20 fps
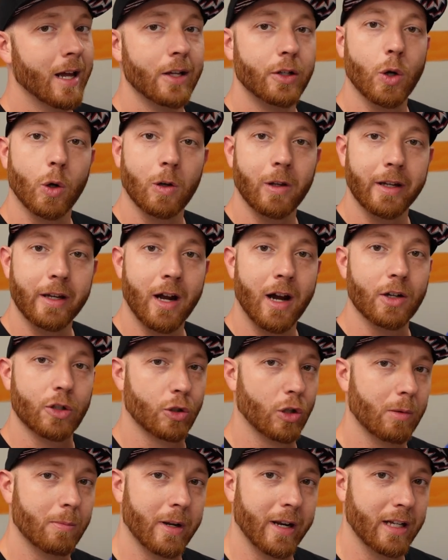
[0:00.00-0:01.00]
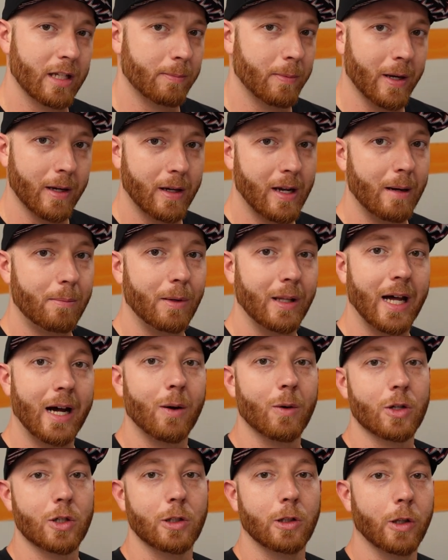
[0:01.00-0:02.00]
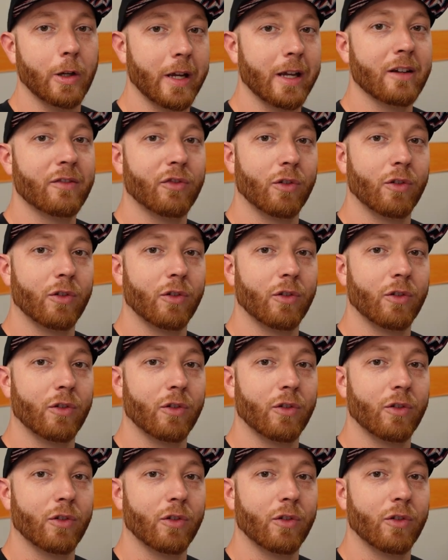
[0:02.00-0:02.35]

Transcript: Totally not sure, but I spent a couple hours looking